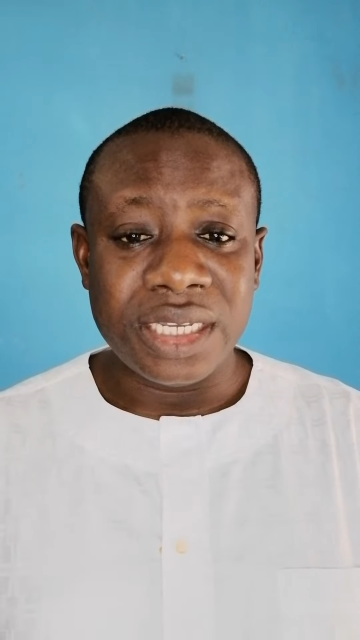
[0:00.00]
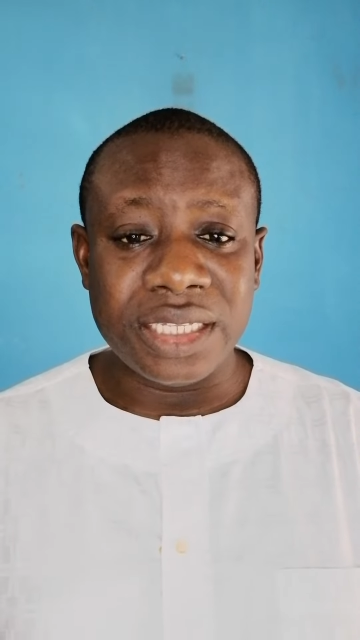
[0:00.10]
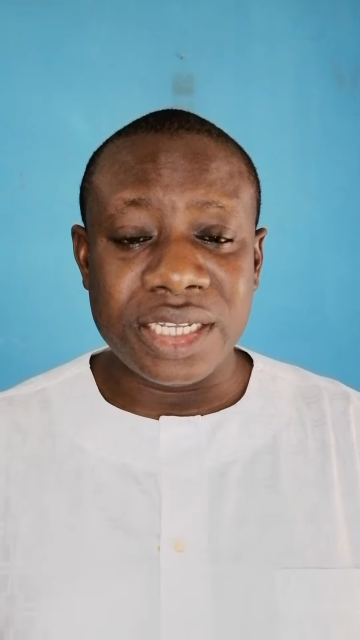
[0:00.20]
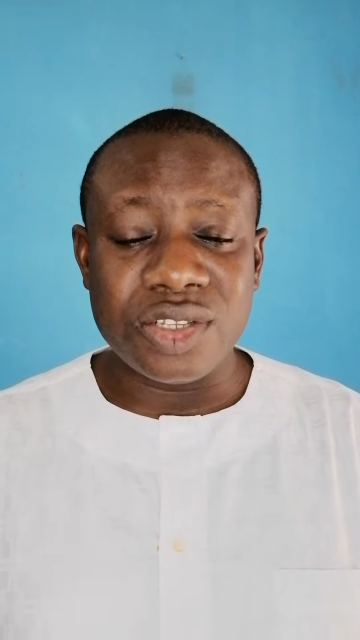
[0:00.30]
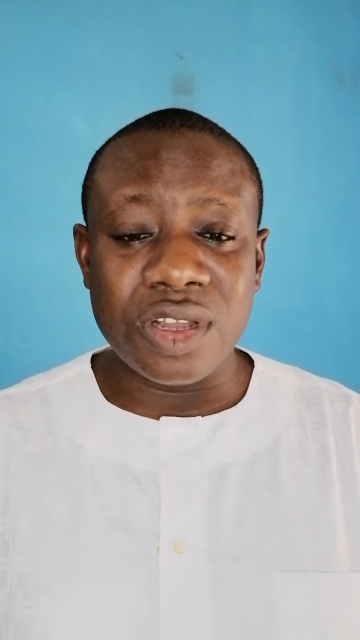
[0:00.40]

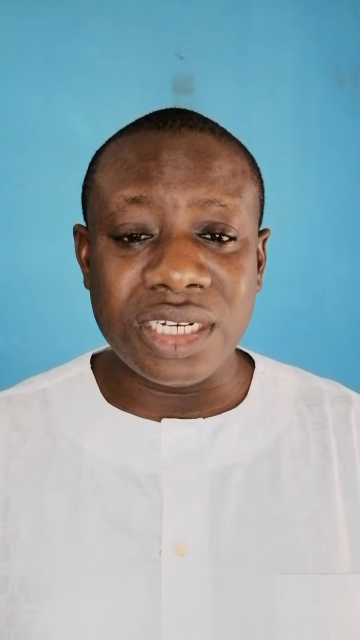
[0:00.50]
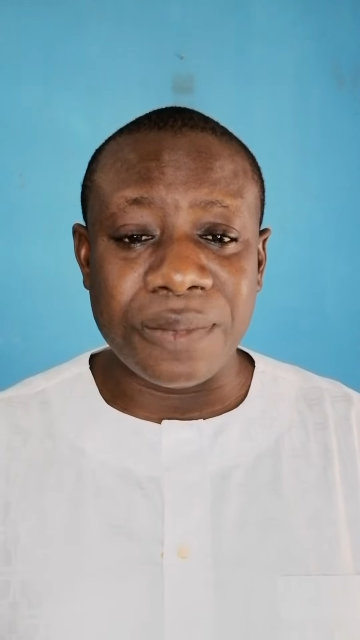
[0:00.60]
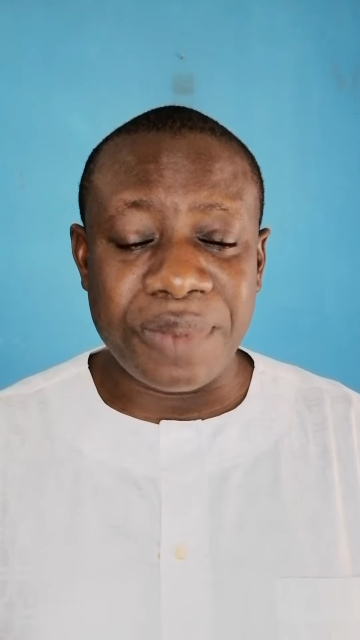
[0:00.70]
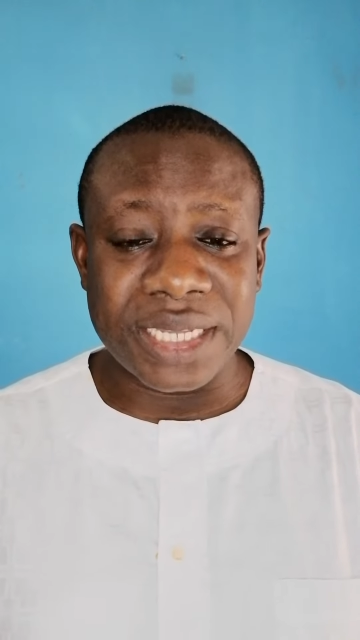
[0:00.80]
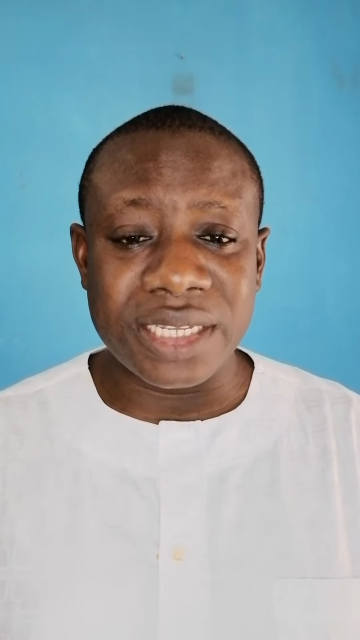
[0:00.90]
it is not
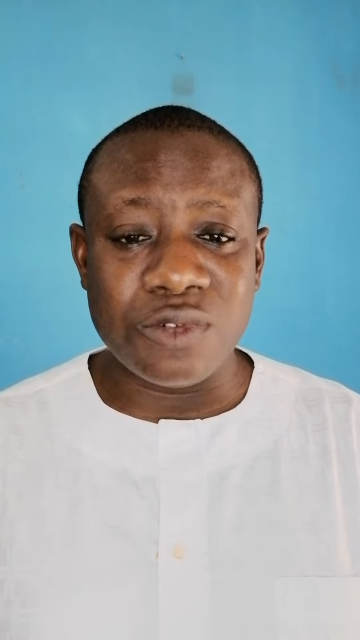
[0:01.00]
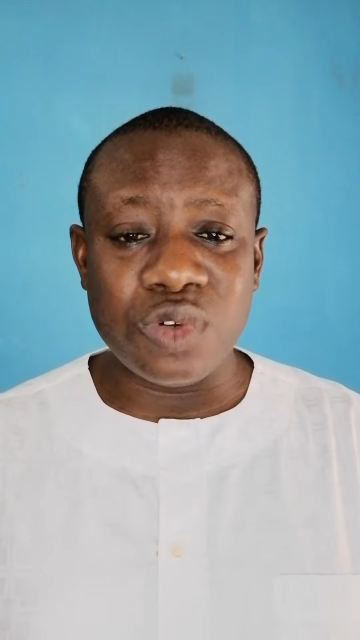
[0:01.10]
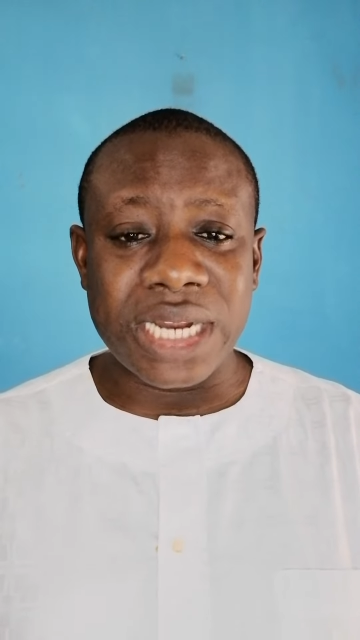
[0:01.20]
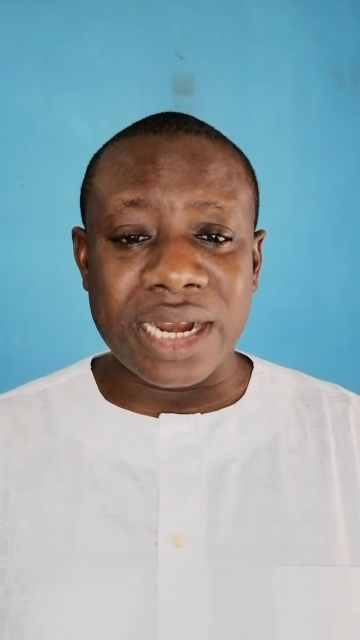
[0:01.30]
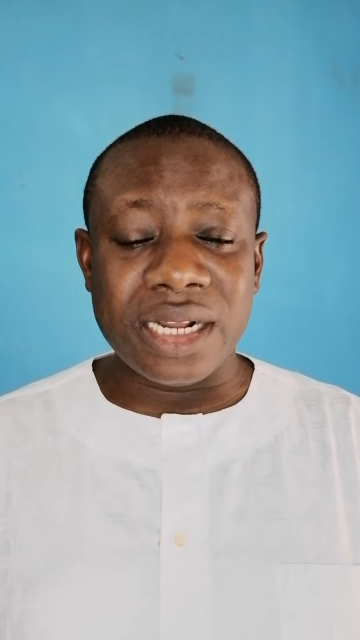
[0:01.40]
the person
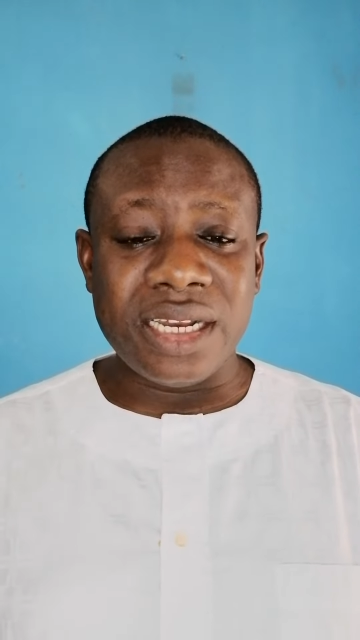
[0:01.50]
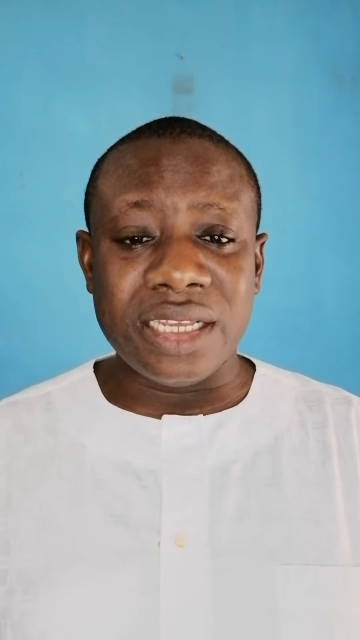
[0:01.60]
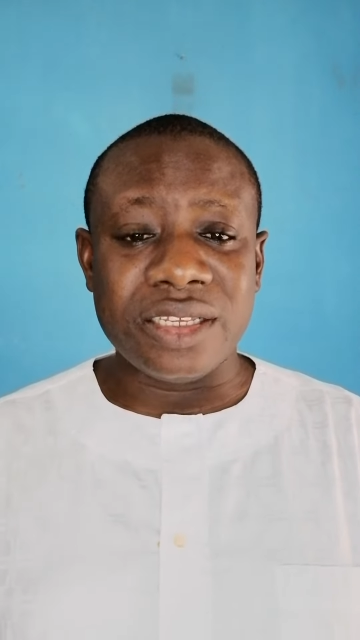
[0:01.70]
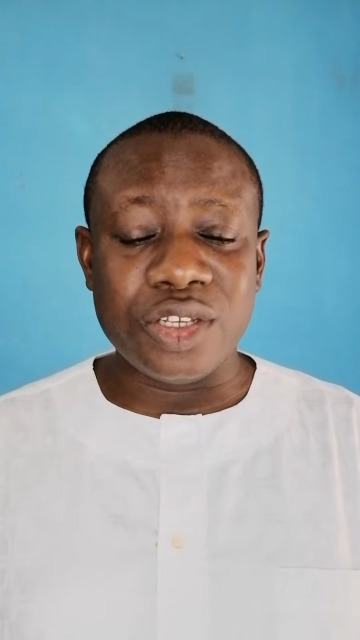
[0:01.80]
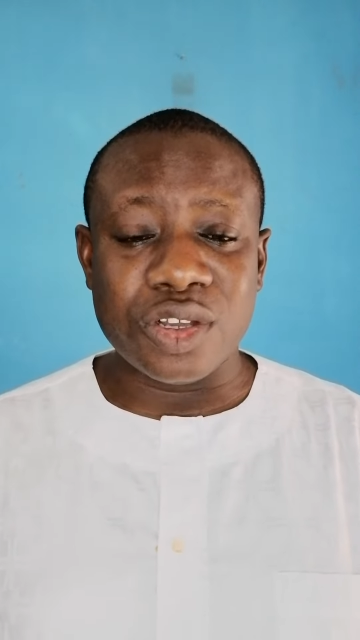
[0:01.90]
who
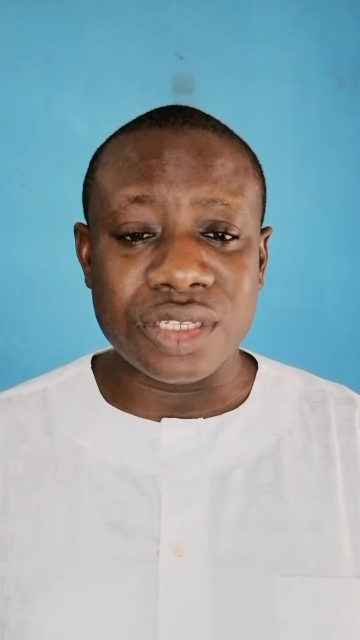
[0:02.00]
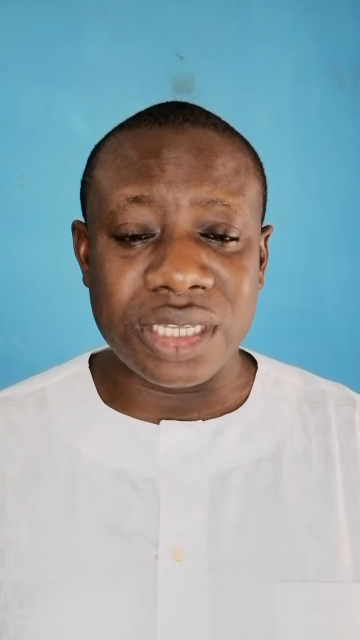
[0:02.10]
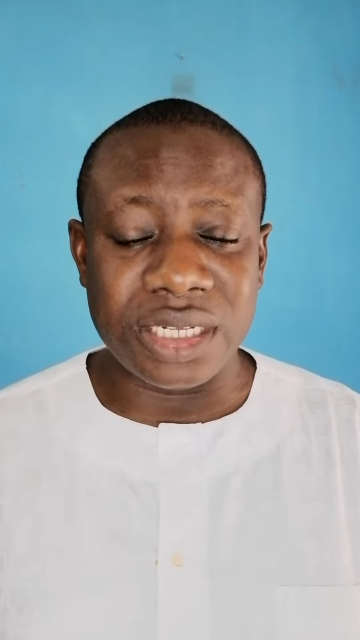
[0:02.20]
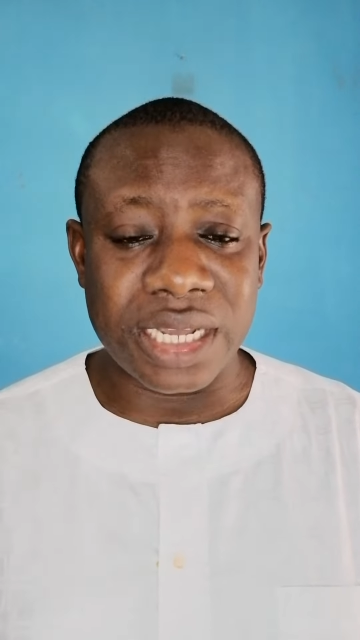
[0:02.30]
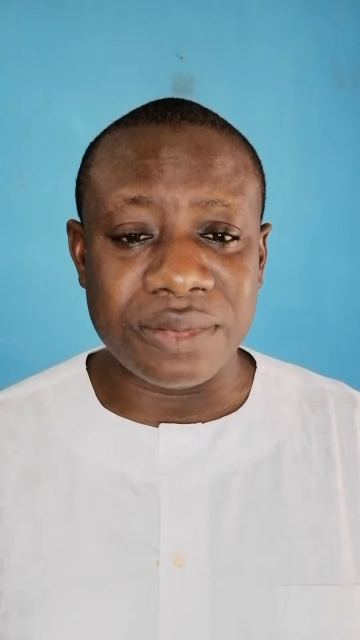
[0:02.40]
directly
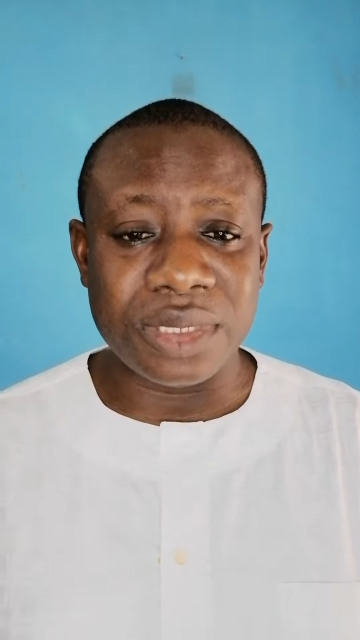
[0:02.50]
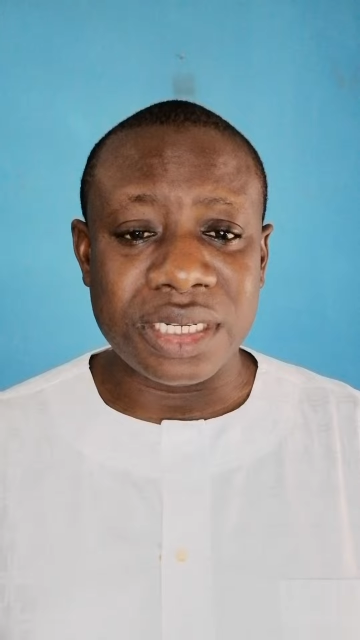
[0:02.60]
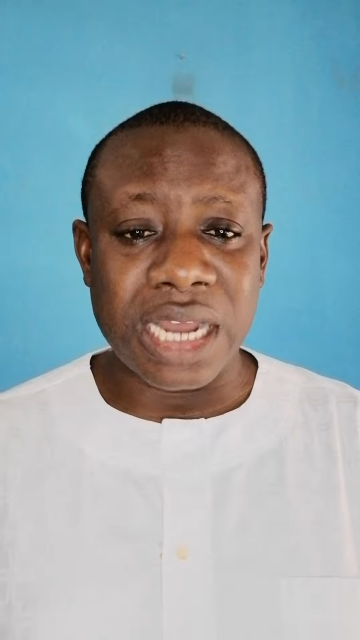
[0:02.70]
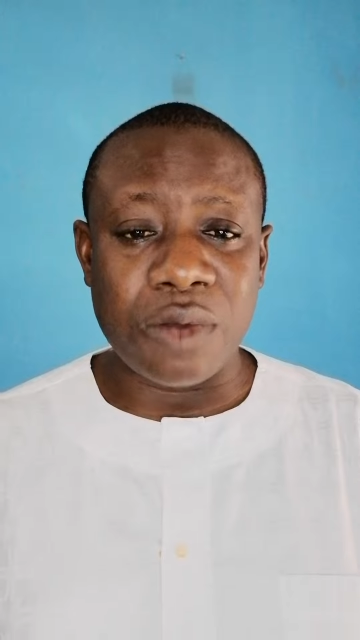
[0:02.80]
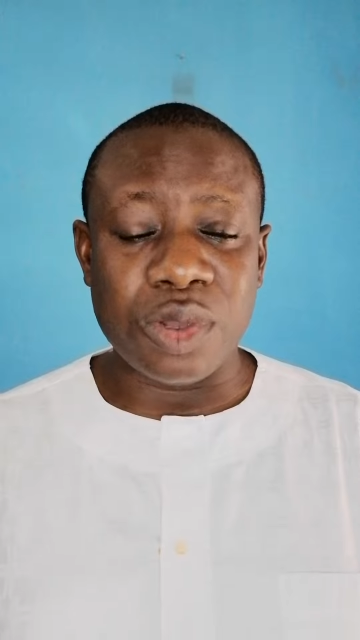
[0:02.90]
incurs the
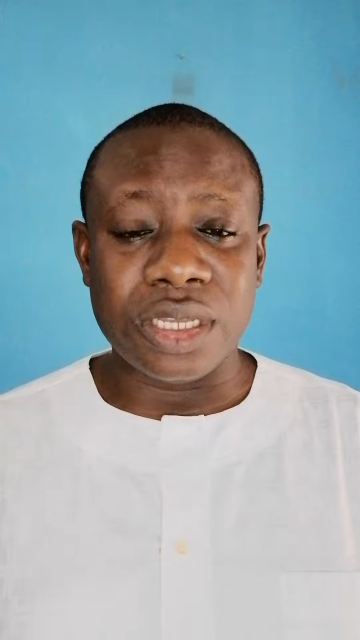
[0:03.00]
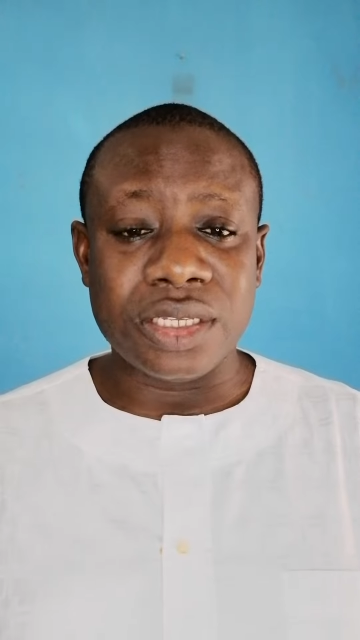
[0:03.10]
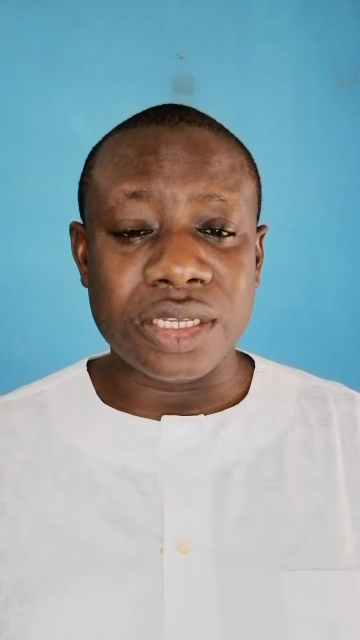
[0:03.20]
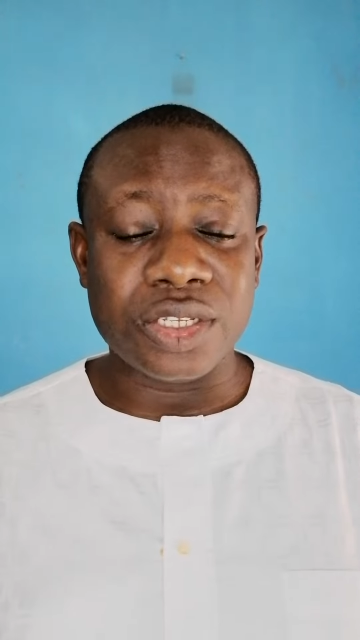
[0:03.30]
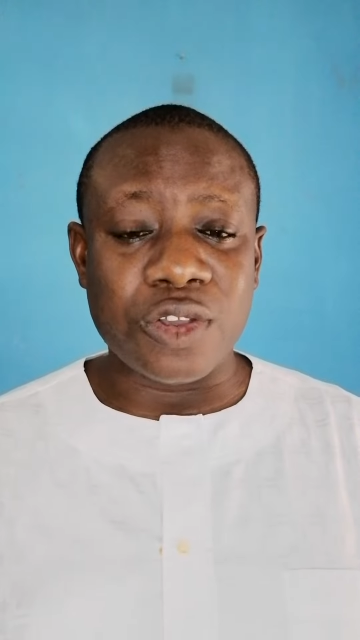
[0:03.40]
debt that will
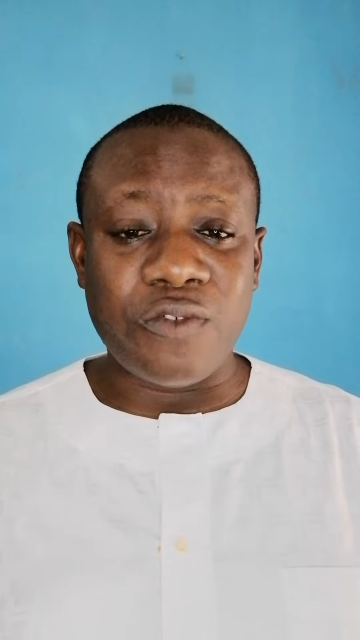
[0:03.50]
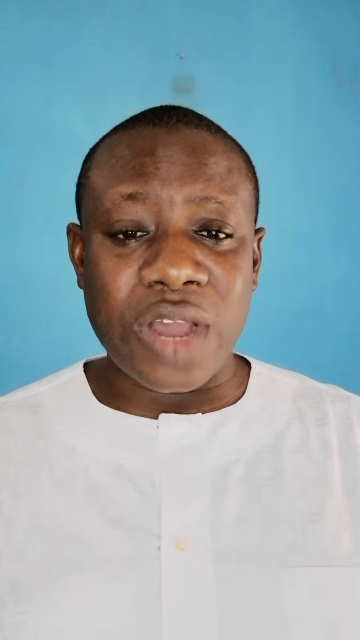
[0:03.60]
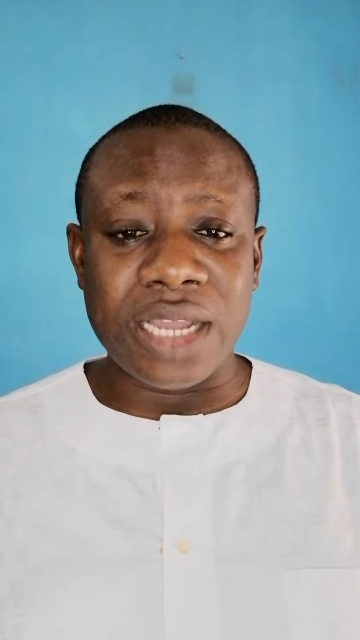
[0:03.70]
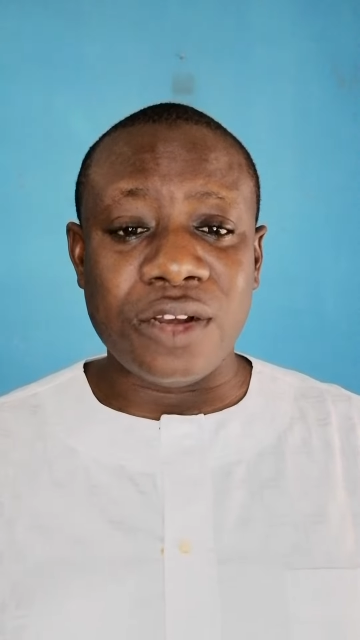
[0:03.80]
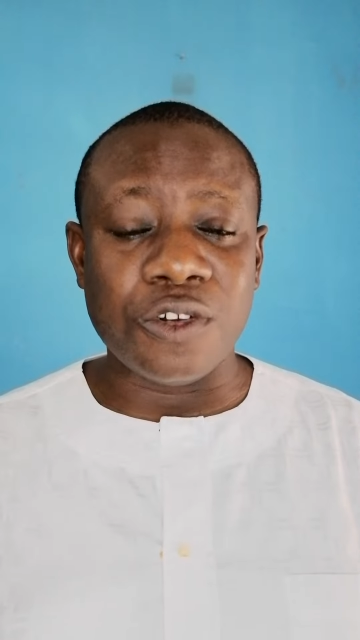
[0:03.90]

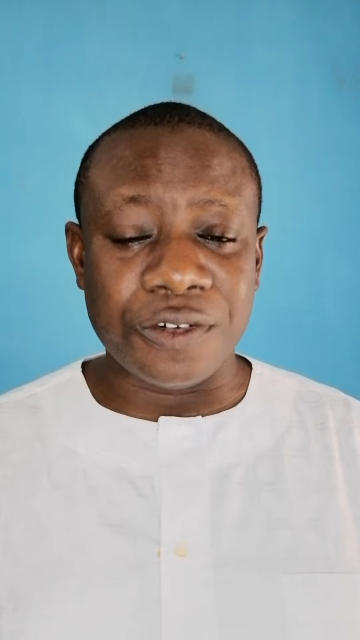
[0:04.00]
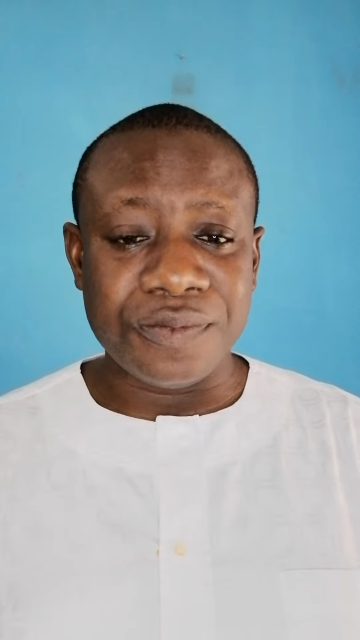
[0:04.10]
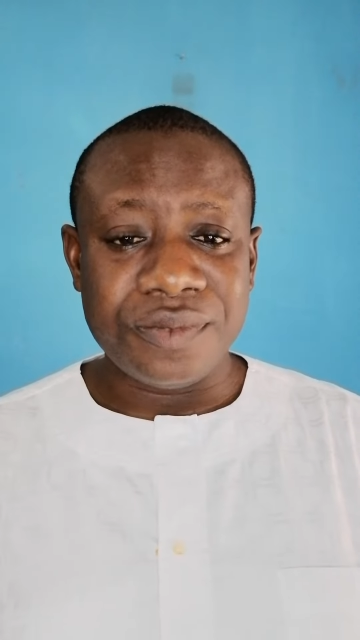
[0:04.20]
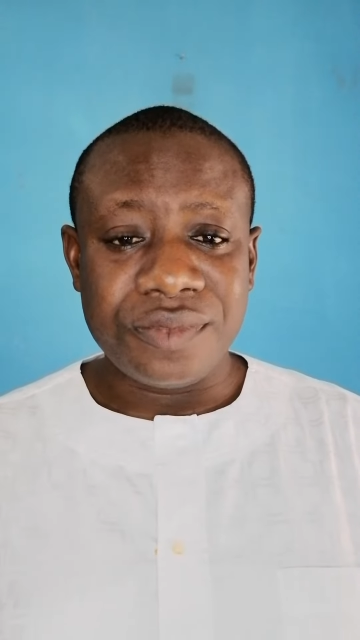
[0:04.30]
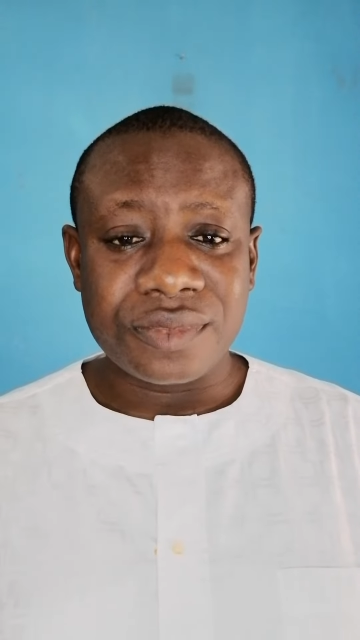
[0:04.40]
suffer alone.